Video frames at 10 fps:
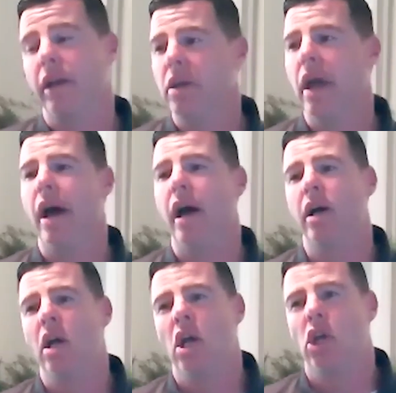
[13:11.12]
Yeah.
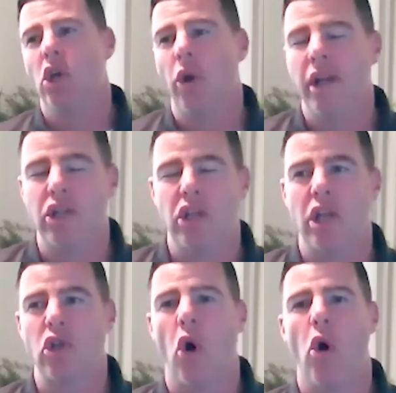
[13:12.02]

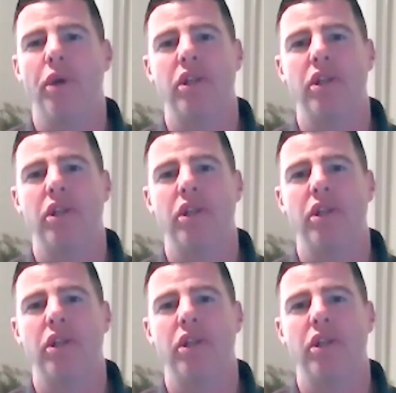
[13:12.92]
That's always